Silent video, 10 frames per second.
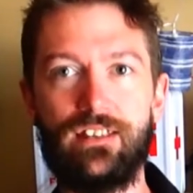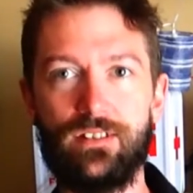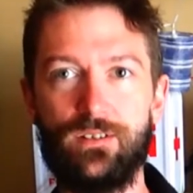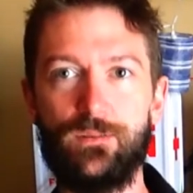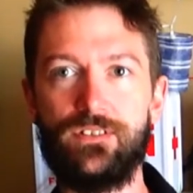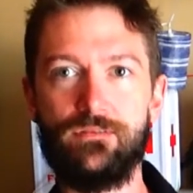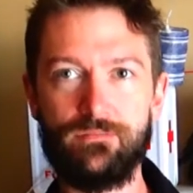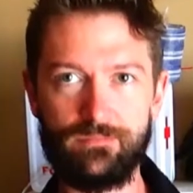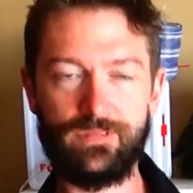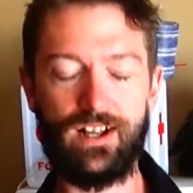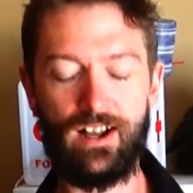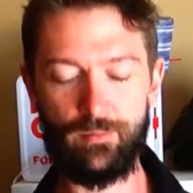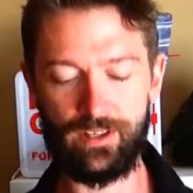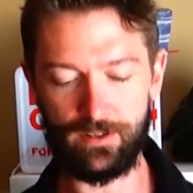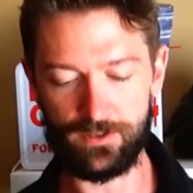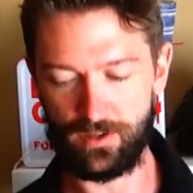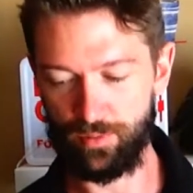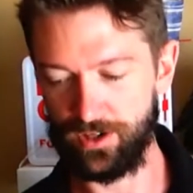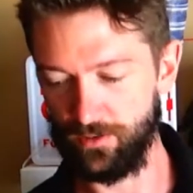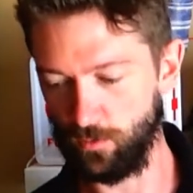those. I made those, I
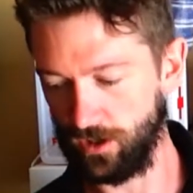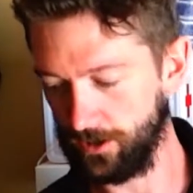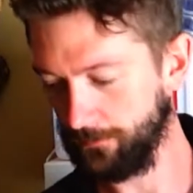put in the work.